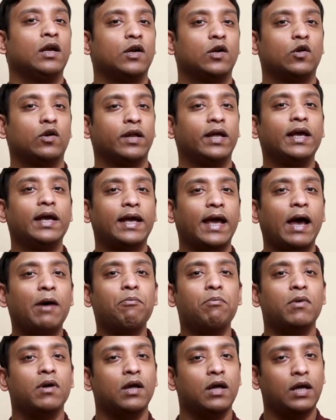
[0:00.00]
To
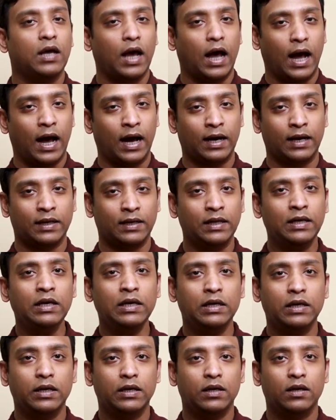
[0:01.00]
recap, Agni